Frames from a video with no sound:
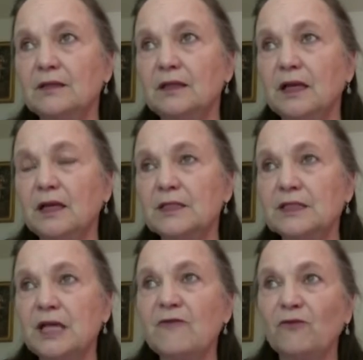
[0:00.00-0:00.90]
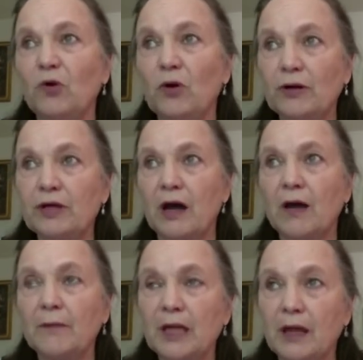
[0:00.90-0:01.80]
The C4
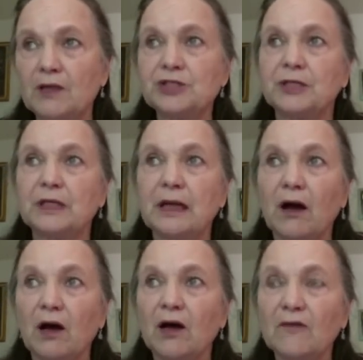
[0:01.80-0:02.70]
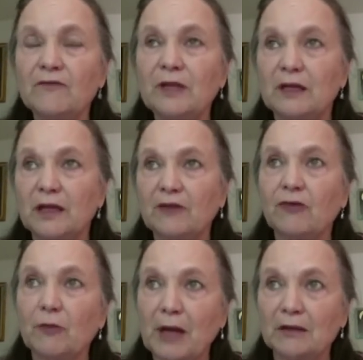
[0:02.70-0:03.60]
domination of the
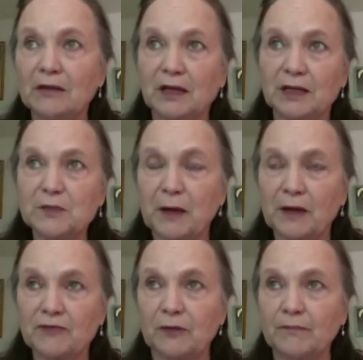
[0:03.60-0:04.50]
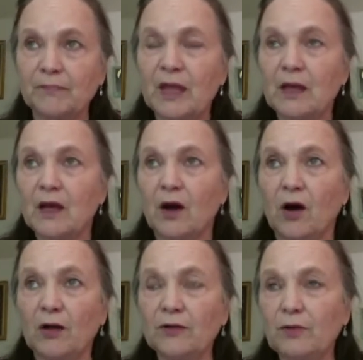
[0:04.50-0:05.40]
electromagnetic spectrum,
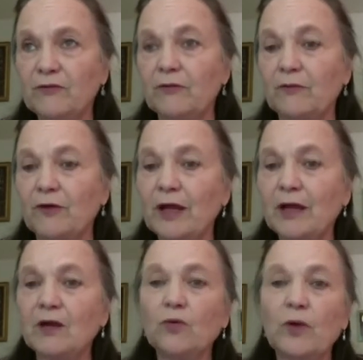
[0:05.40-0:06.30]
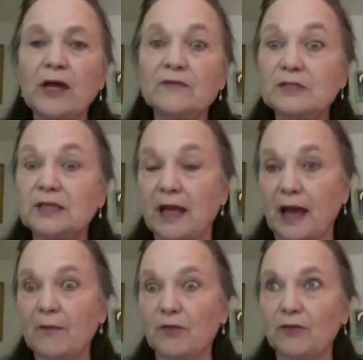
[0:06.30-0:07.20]
all the way from radio waves to
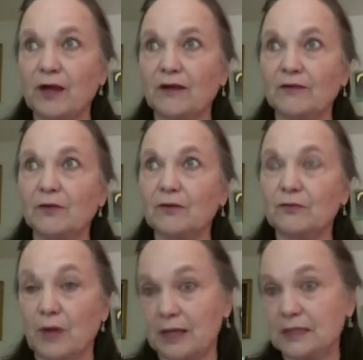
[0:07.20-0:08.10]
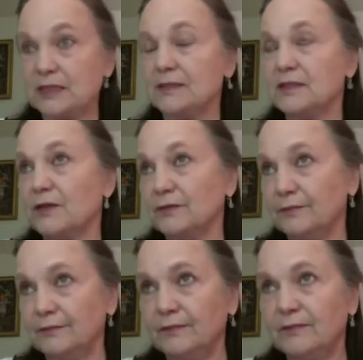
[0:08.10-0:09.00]
gamma rays. And
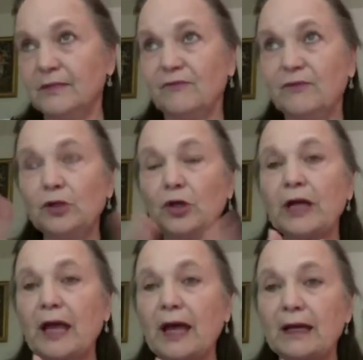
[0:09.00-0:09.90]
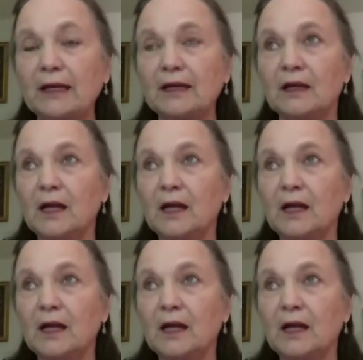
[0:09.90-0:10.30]
so if you look at it,